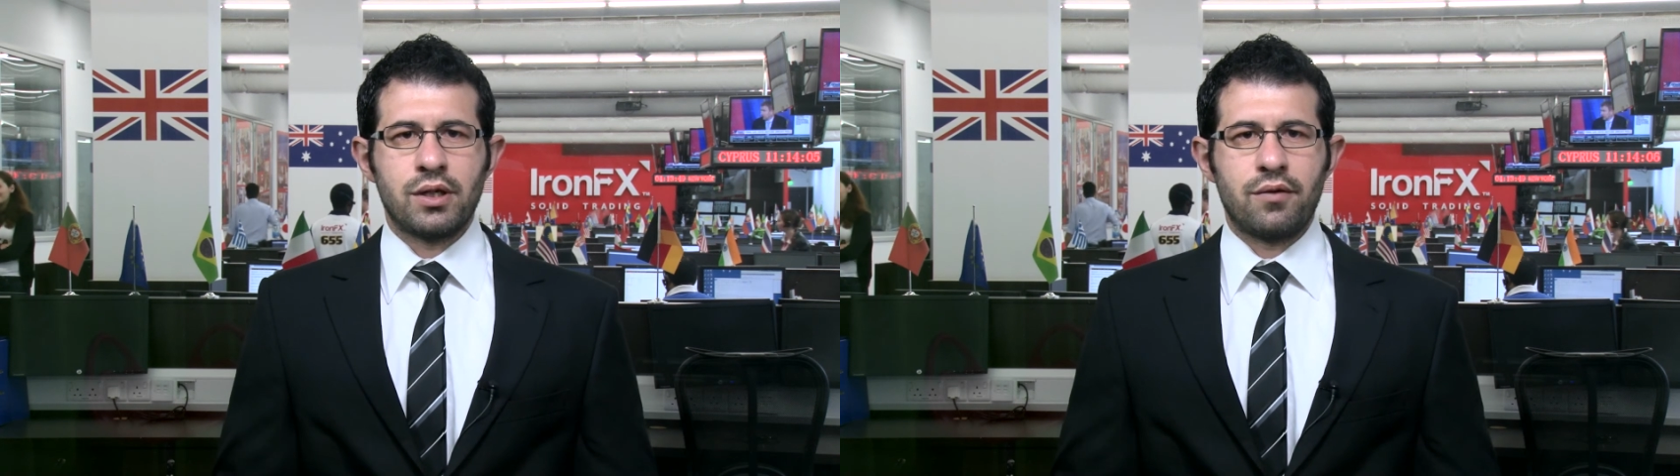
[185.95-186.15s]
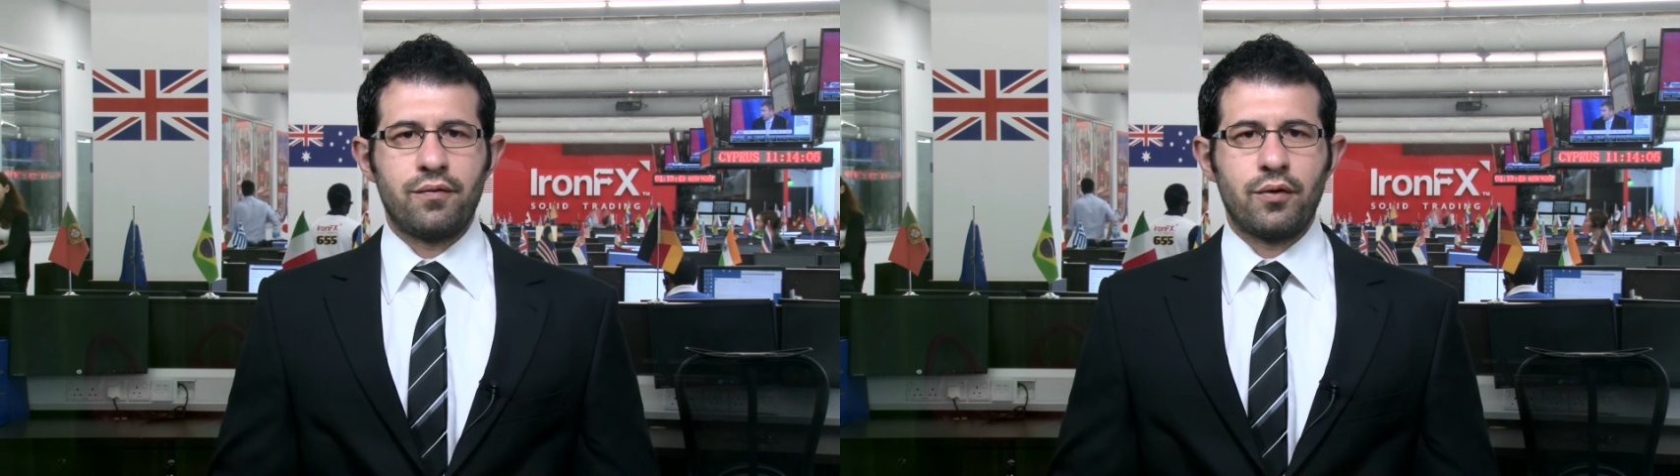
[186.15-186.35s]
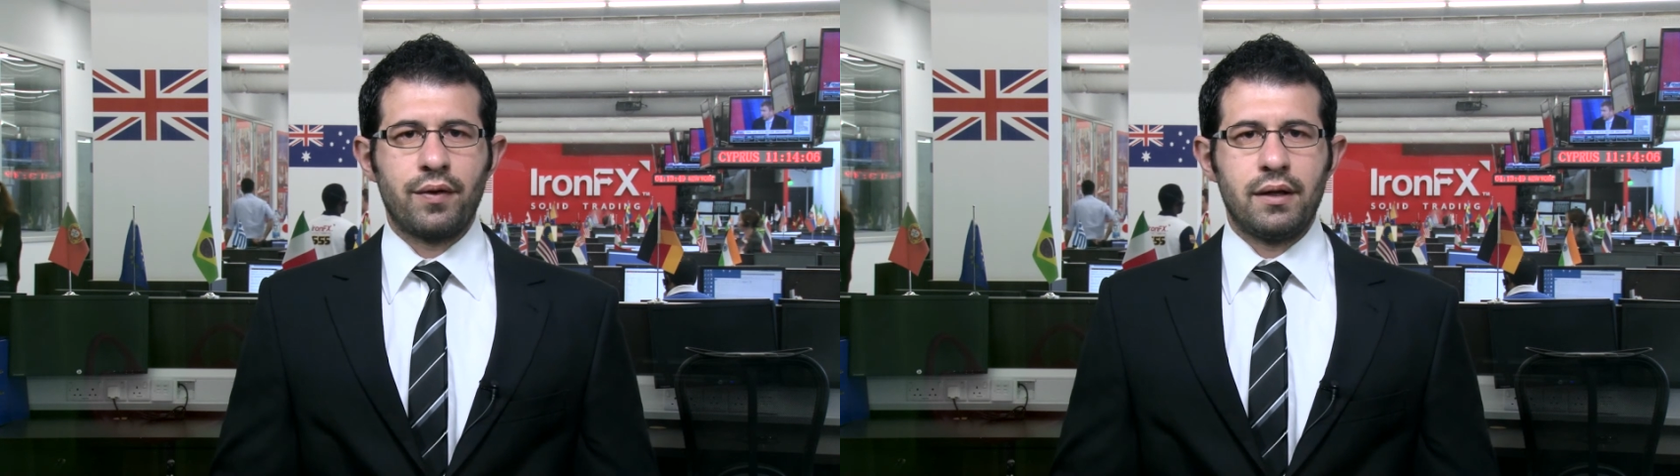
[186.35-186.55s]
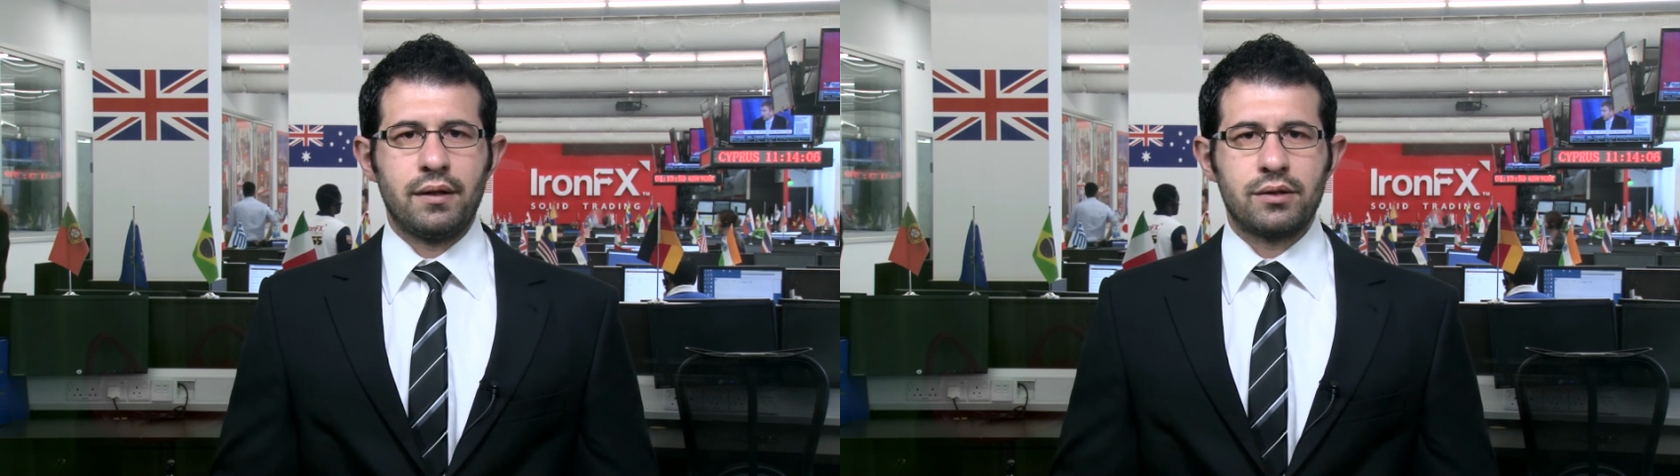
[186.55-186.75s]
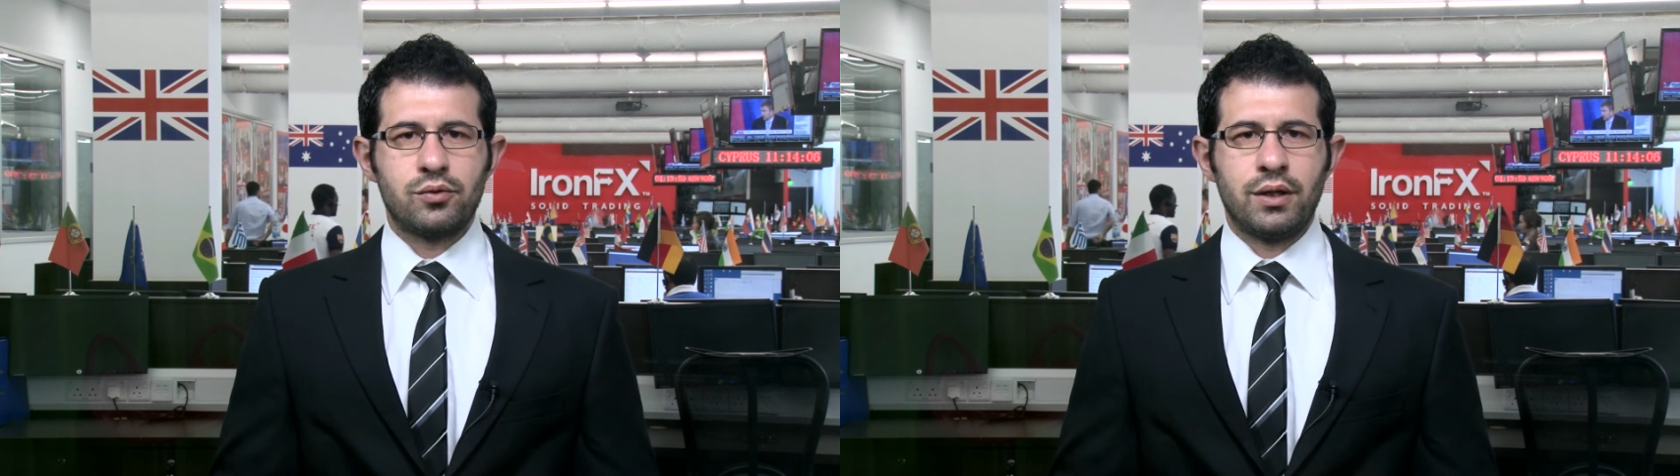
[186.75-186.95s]
are for the
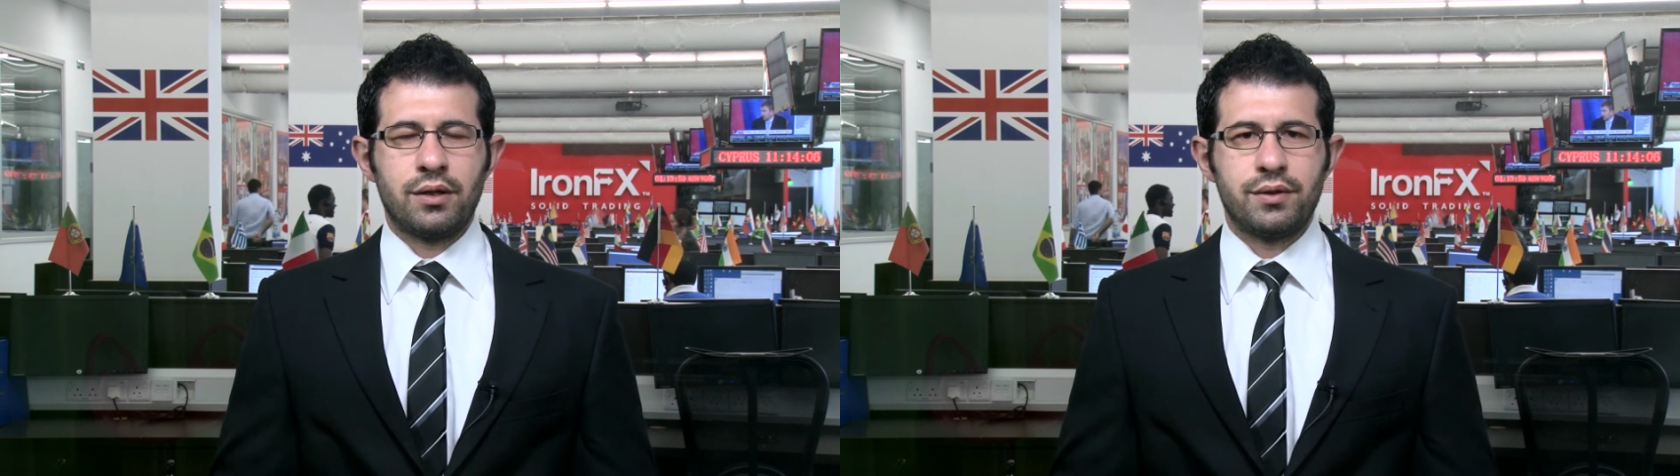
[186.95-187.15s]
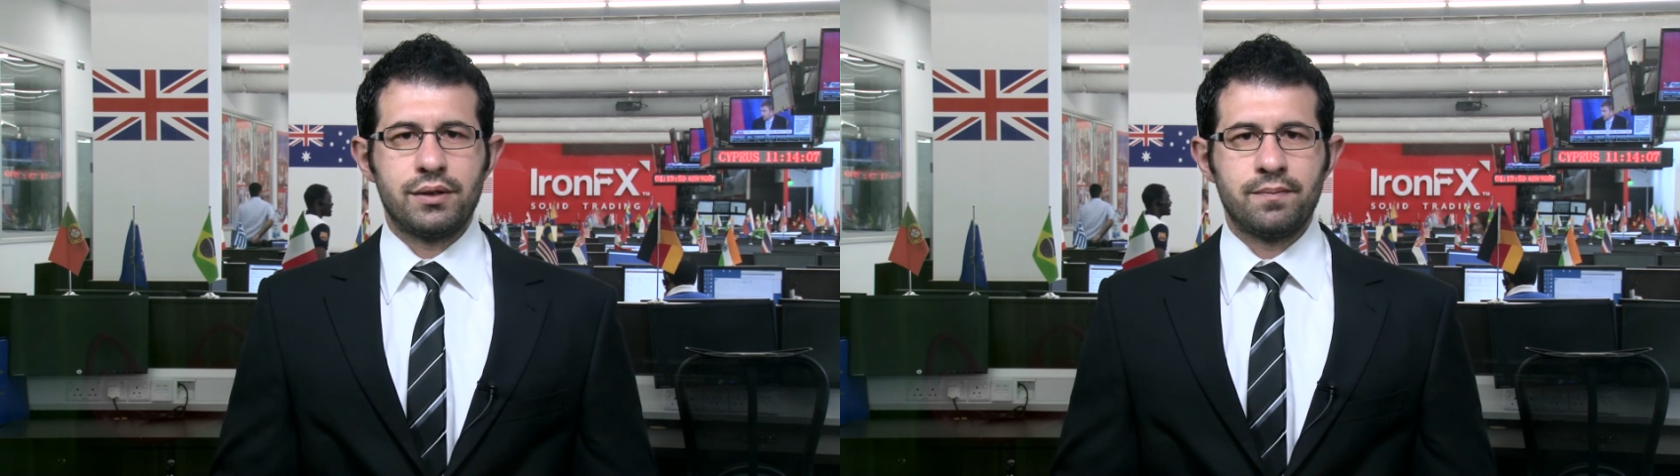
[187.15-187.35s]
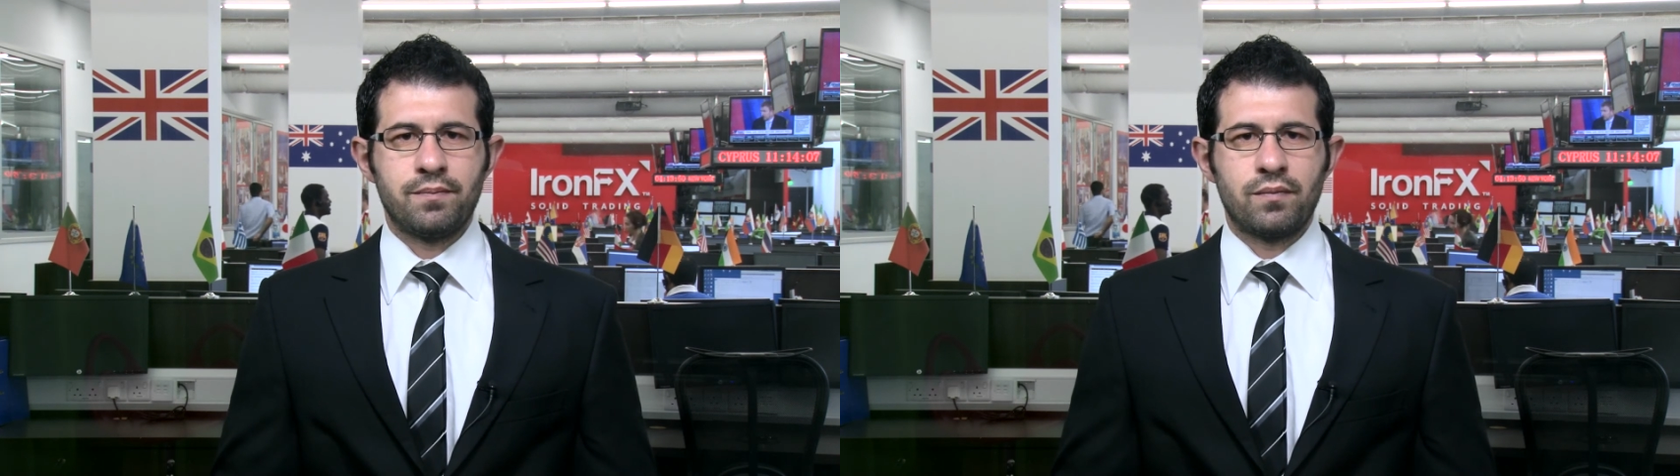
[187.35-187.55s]
index to increase.